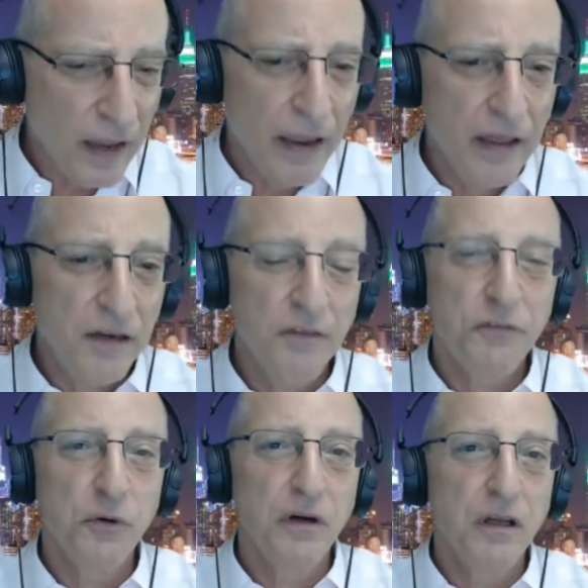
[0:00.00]
And if
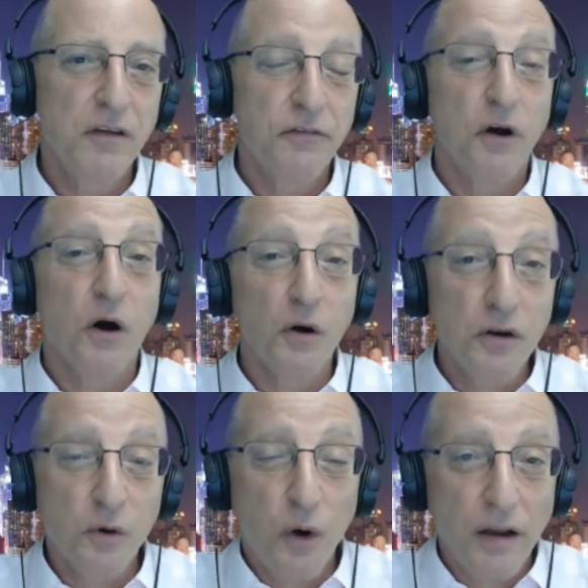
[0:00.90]
you own
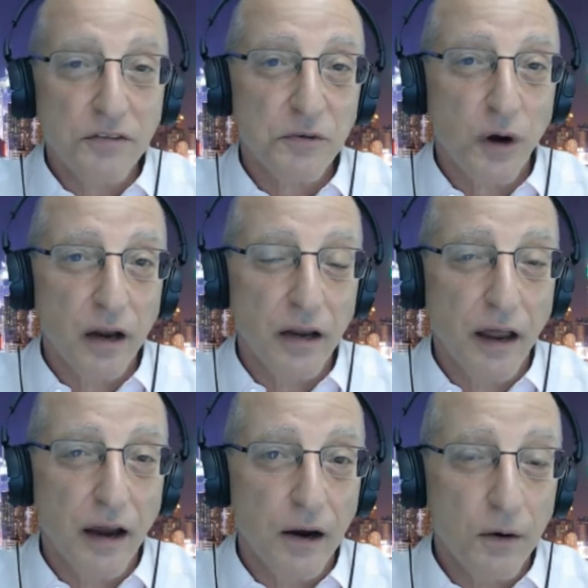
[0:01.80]
a restaurant
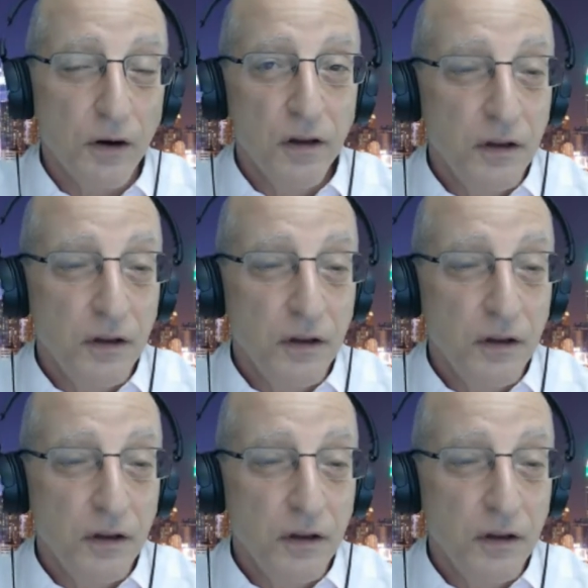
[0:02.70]
now,